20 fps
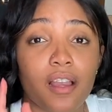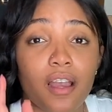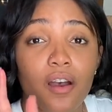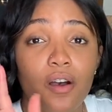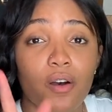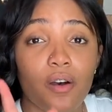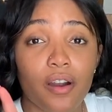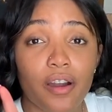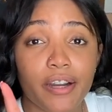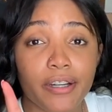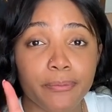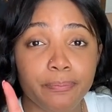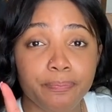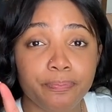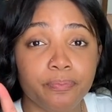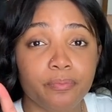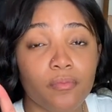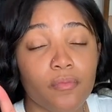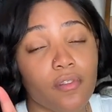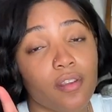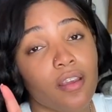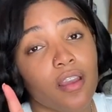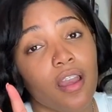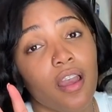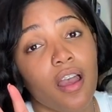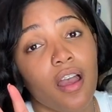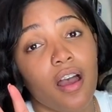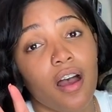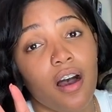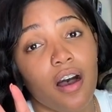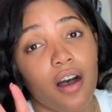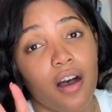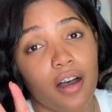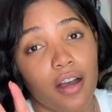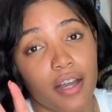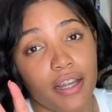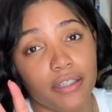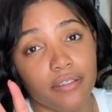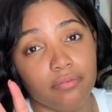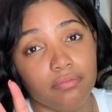or
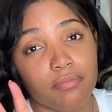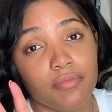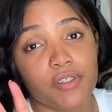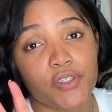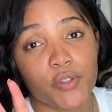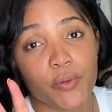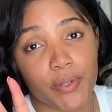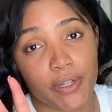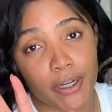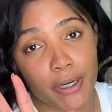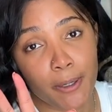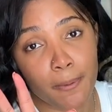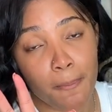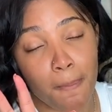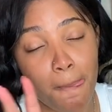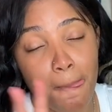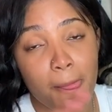on Twitter.